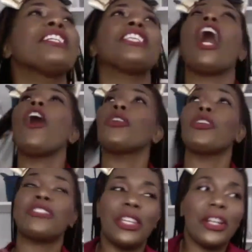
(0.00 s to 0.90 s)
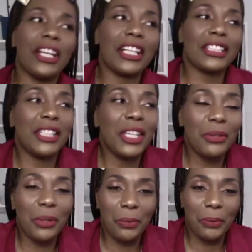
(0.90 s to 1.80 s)
No, you said you're gonna continue
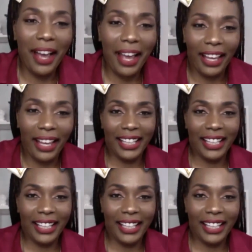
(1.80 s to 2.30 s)
to write.